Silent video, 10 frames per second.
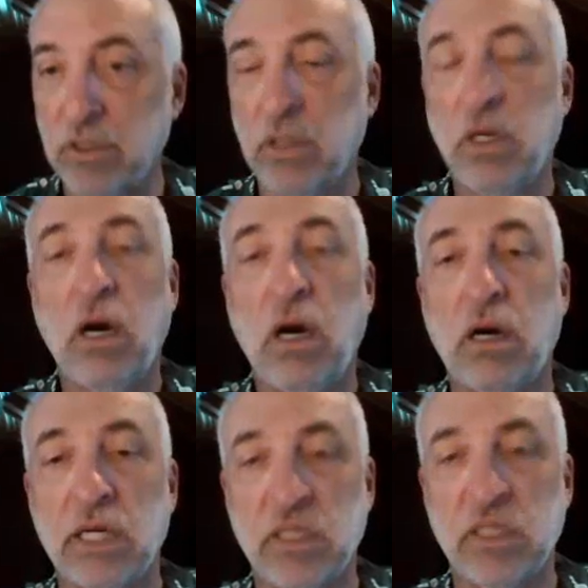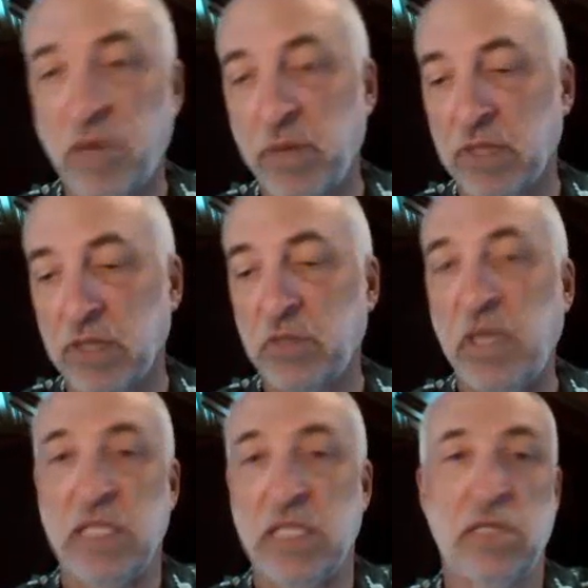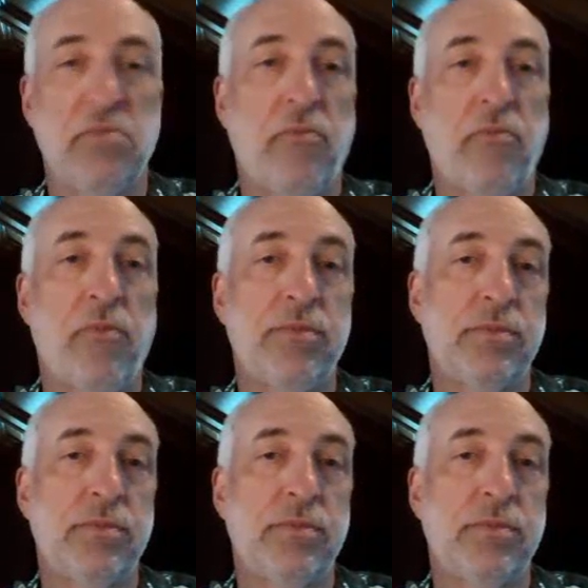out our experimental space.